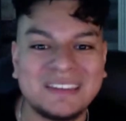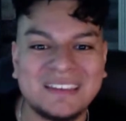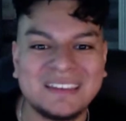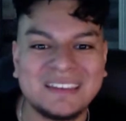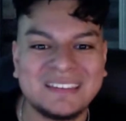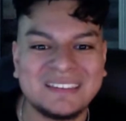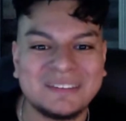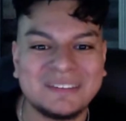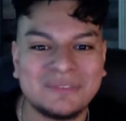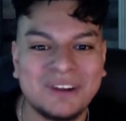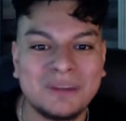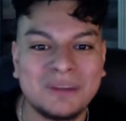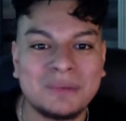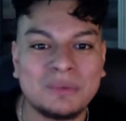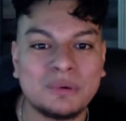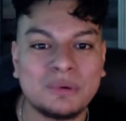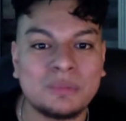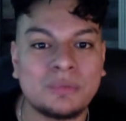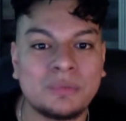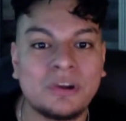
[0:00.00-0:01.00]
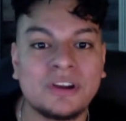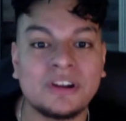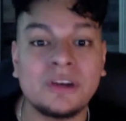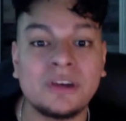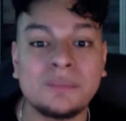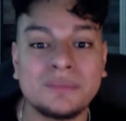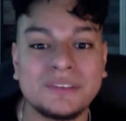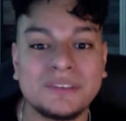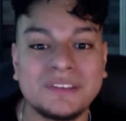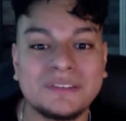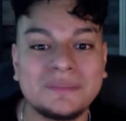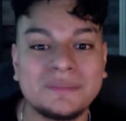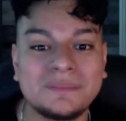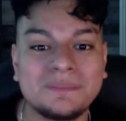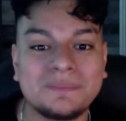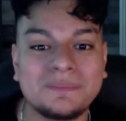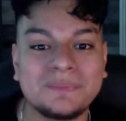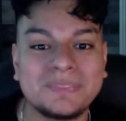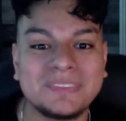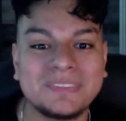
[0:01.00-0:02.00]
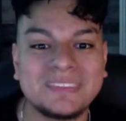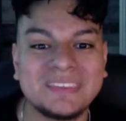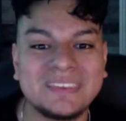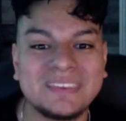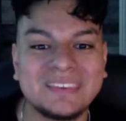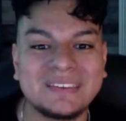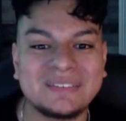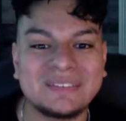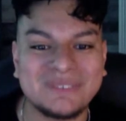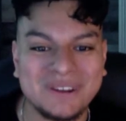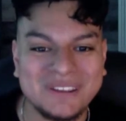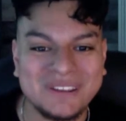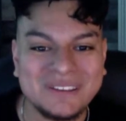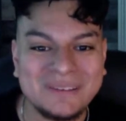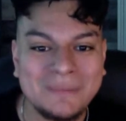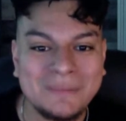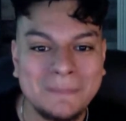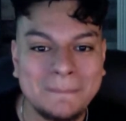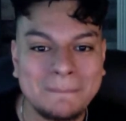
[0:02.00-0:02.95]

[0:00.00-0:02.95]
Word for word: and environment we're brought up in, right?